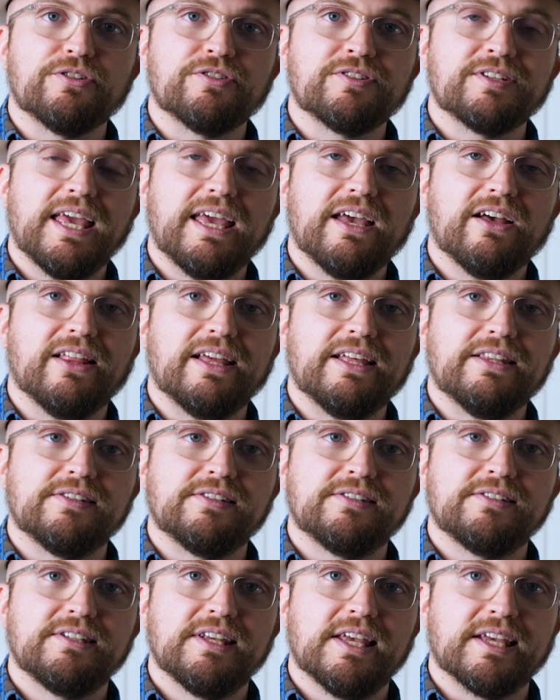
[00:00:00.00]
scale in
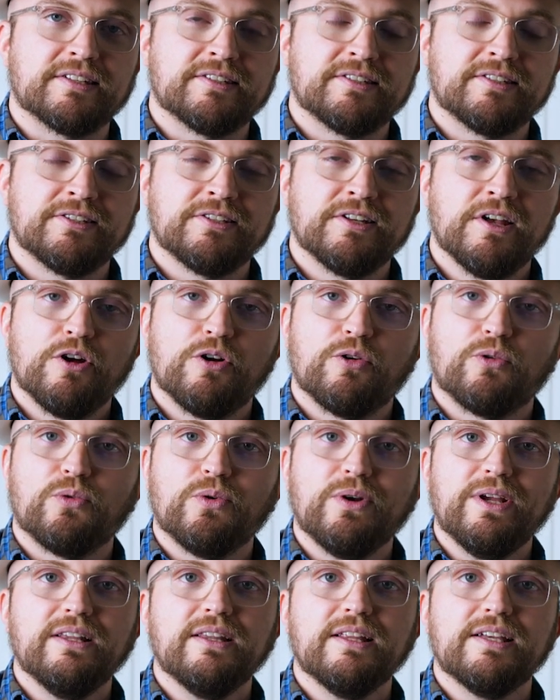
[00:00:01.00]
sixths
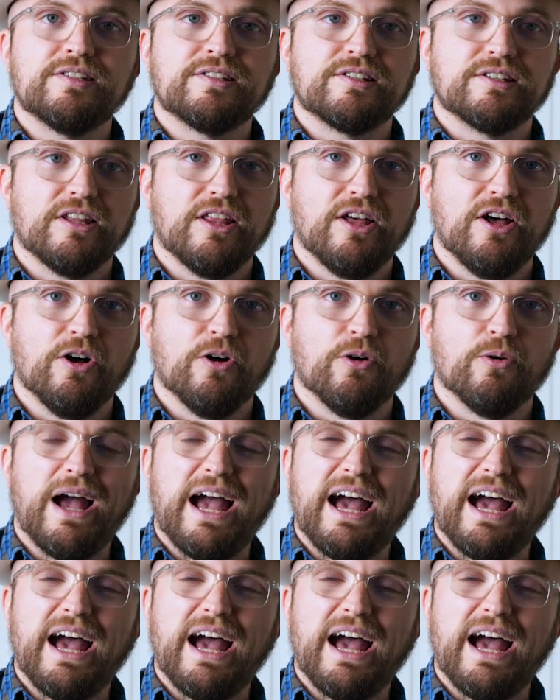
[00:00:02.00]
really slow,